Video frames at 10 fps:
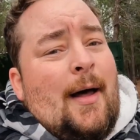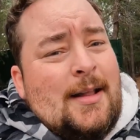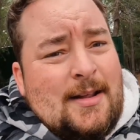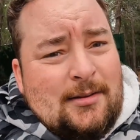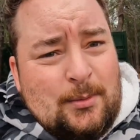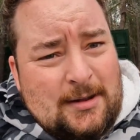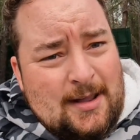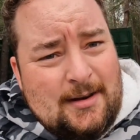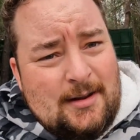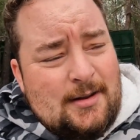unless we
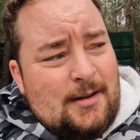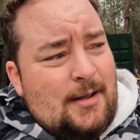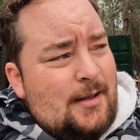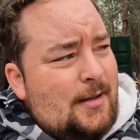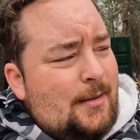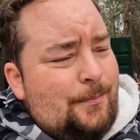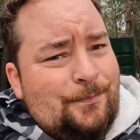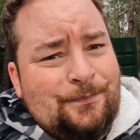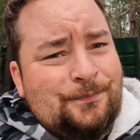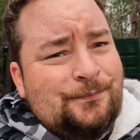get, not